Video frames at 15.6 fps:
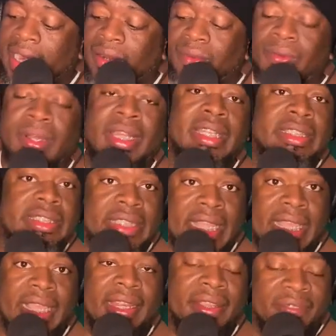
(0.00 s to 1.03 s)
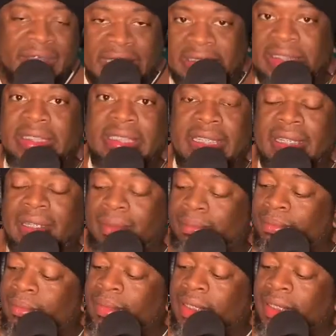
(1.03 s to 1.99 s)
don't want it said, if this is them,